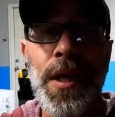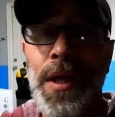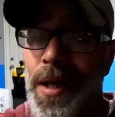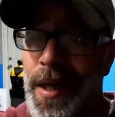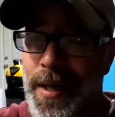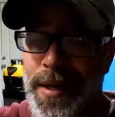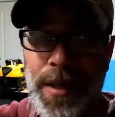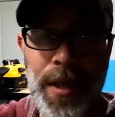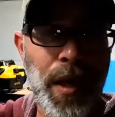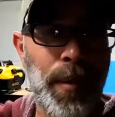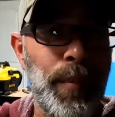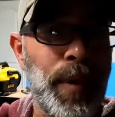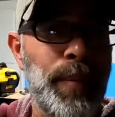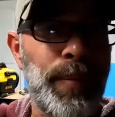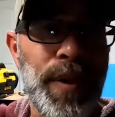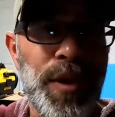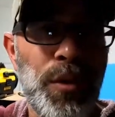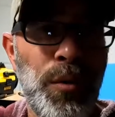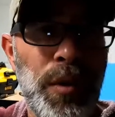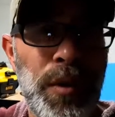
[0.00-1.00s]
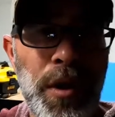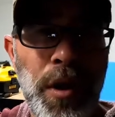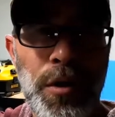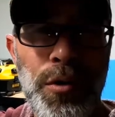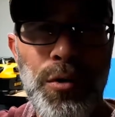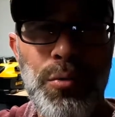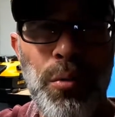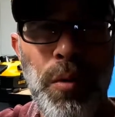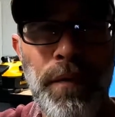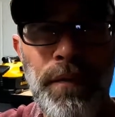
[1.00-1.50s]
Like I said, I'm going to be doing
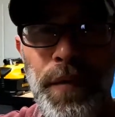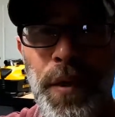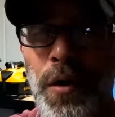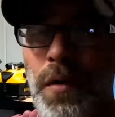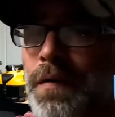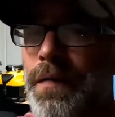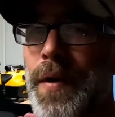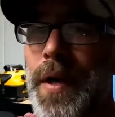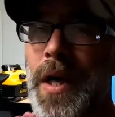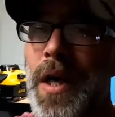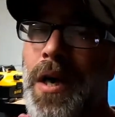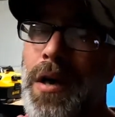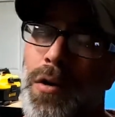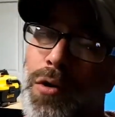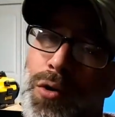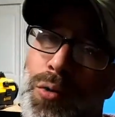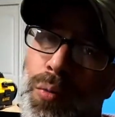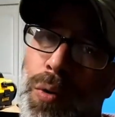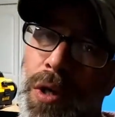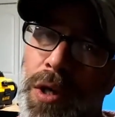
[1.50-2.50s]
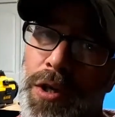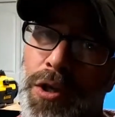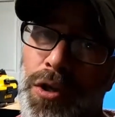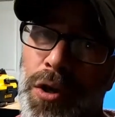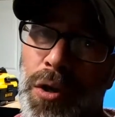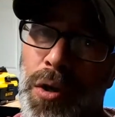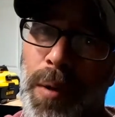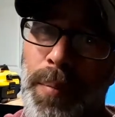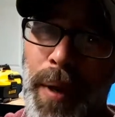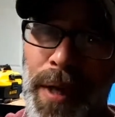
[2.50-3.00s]
those review videos really
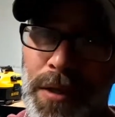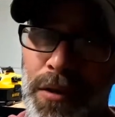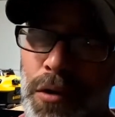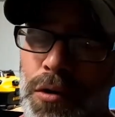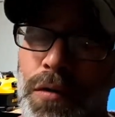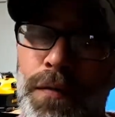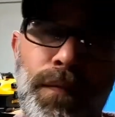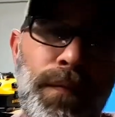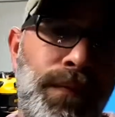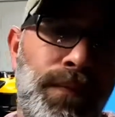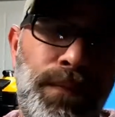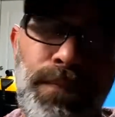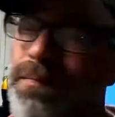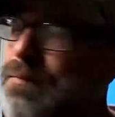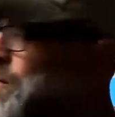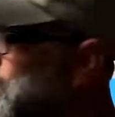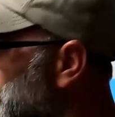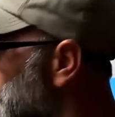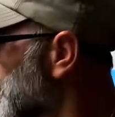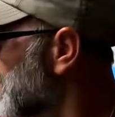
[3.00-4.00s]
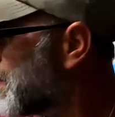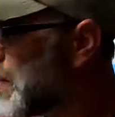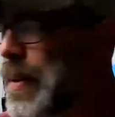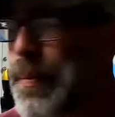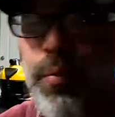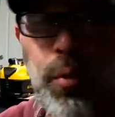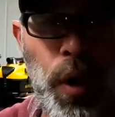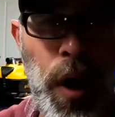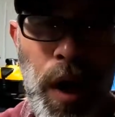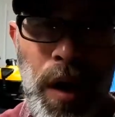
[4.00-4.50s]
soon about those 2 or
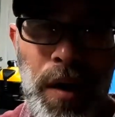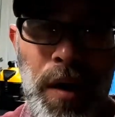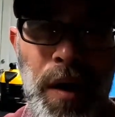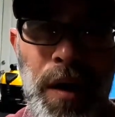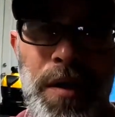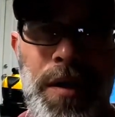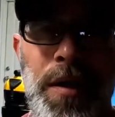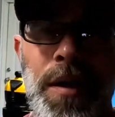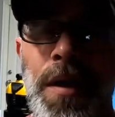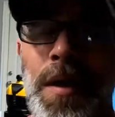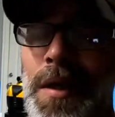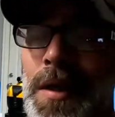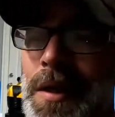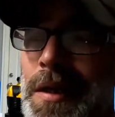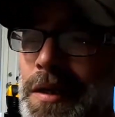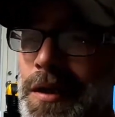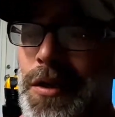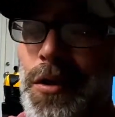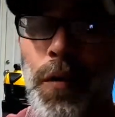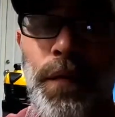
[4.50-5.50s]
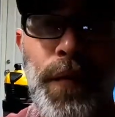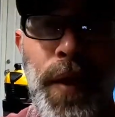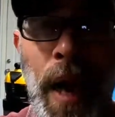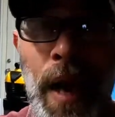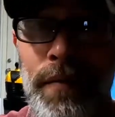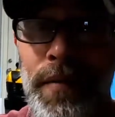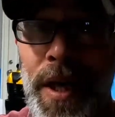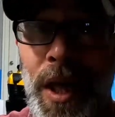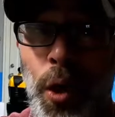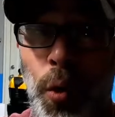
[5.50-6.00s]
3 products. So if you
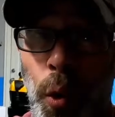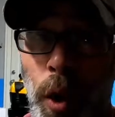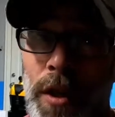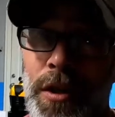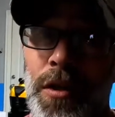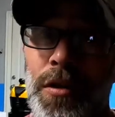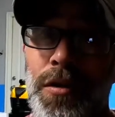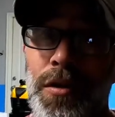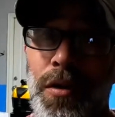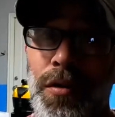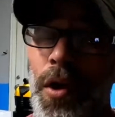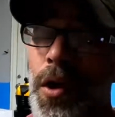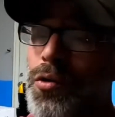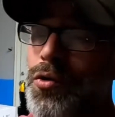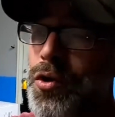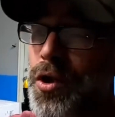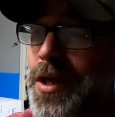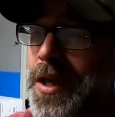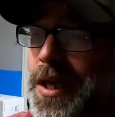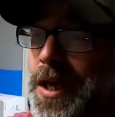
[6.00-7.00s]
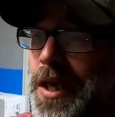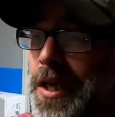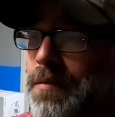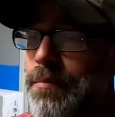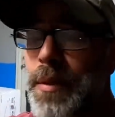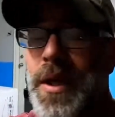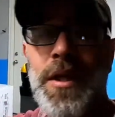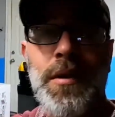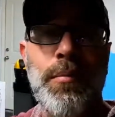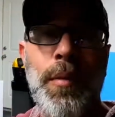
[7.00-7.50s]
have any questions on those, leave
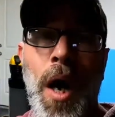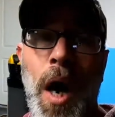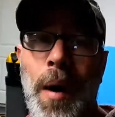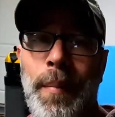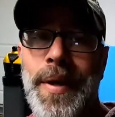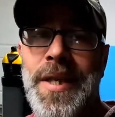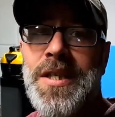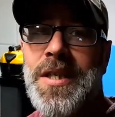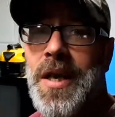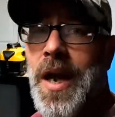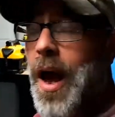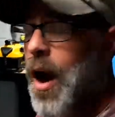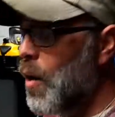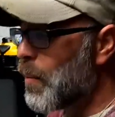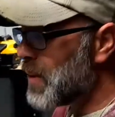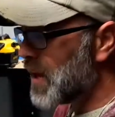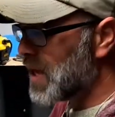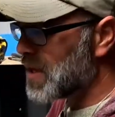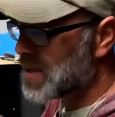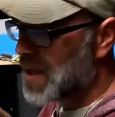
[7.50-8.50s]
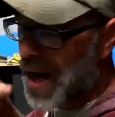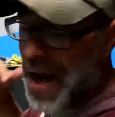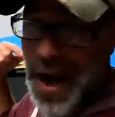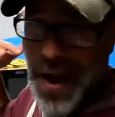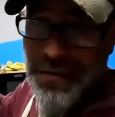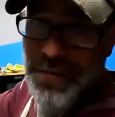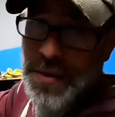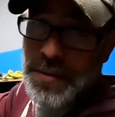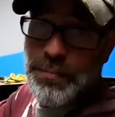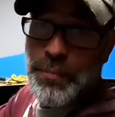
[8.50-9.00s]
me some comments now because I
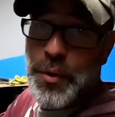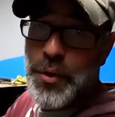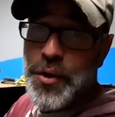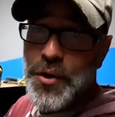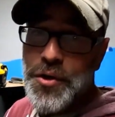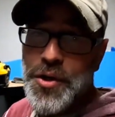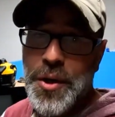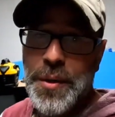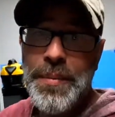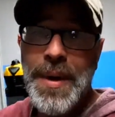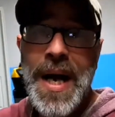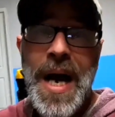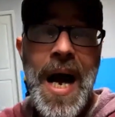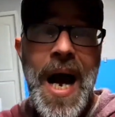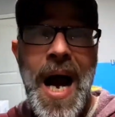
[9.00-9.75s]
haven't produced them.